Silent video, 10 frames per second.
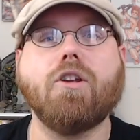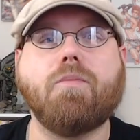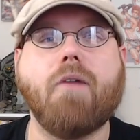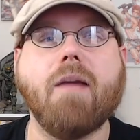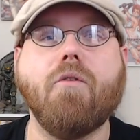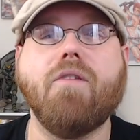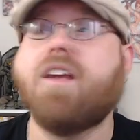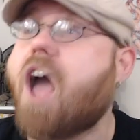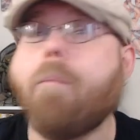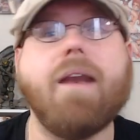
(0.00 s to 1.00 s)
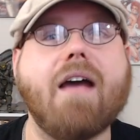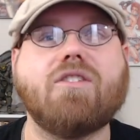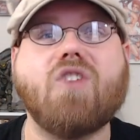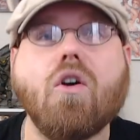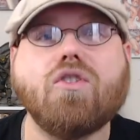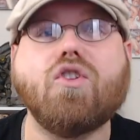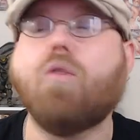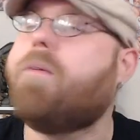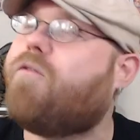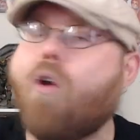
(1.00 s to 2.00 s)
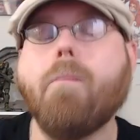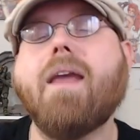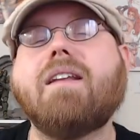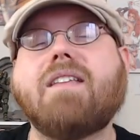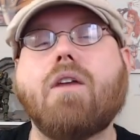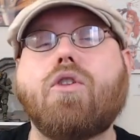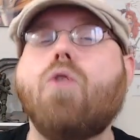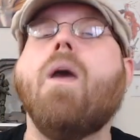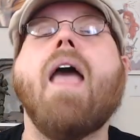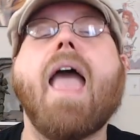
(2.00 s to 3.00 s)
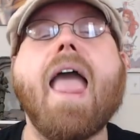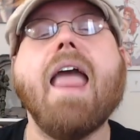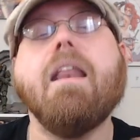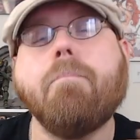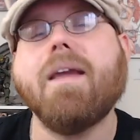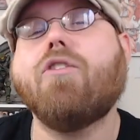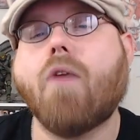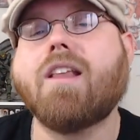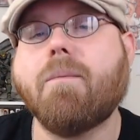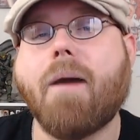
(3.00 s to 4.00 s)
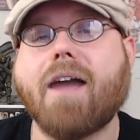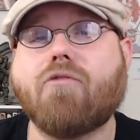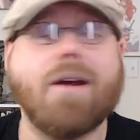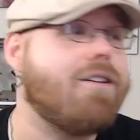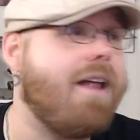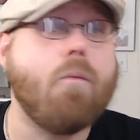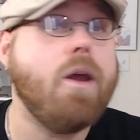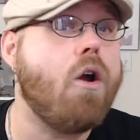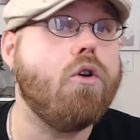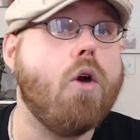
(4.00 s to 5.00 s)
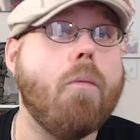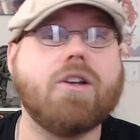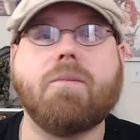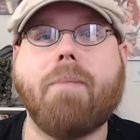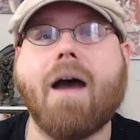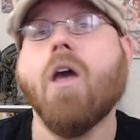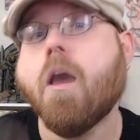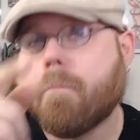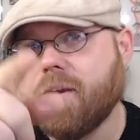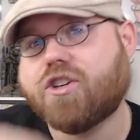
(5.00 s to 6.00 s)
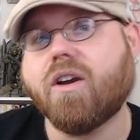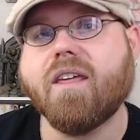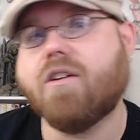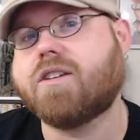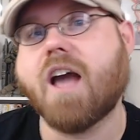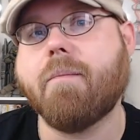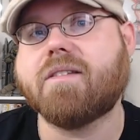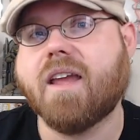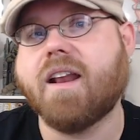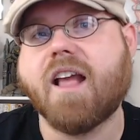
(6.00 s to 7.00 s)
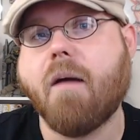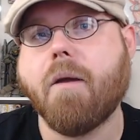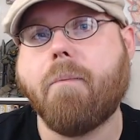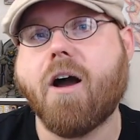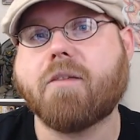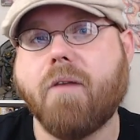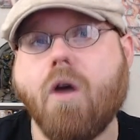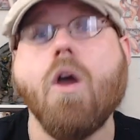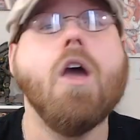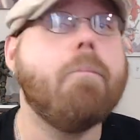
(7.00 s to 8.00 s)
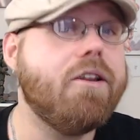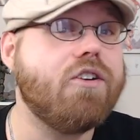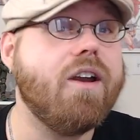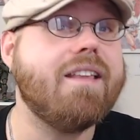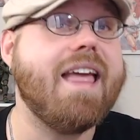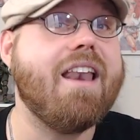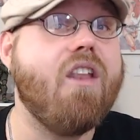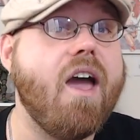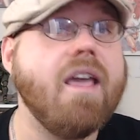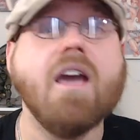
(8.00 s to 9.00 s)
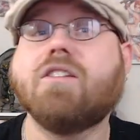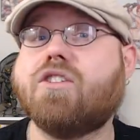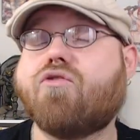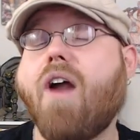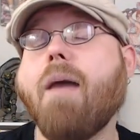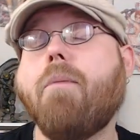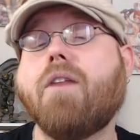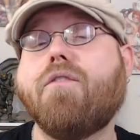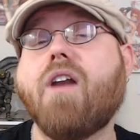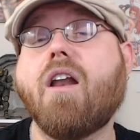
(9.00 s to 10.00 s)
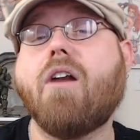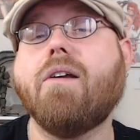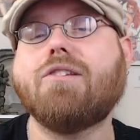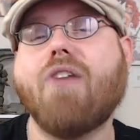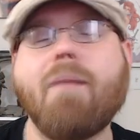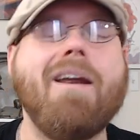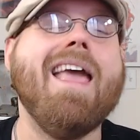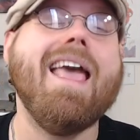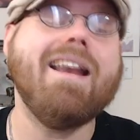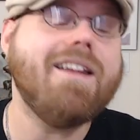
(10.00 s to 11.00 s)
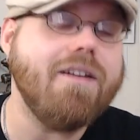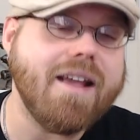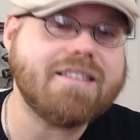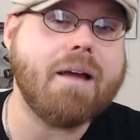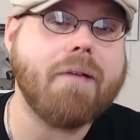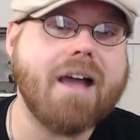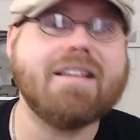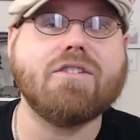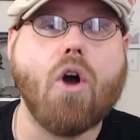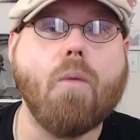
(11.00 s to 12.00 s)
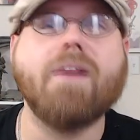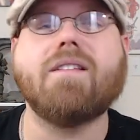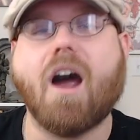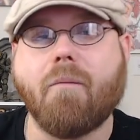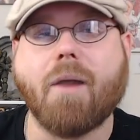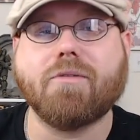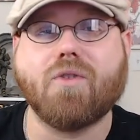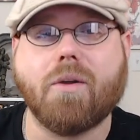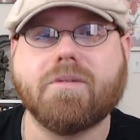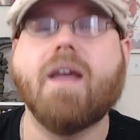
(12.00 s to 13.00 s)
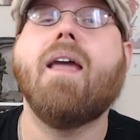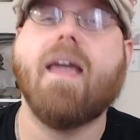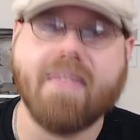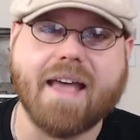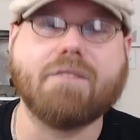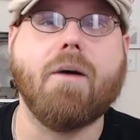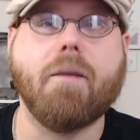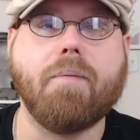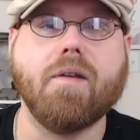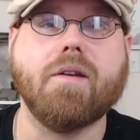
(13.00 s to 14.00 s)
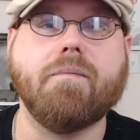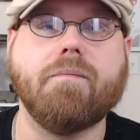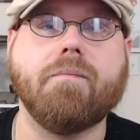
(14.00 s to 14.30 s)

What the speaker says: Birds of Prey movie coming out so soon before Man of Steel 2 and it being directed by a director that we don't know much about? Be sure to leave those comments in the comment box below. Be sure to hit that like, subscribe button if you're not already a subscriber. And until next time, guys, as always, I'm Robert Storms, and that's my opinion.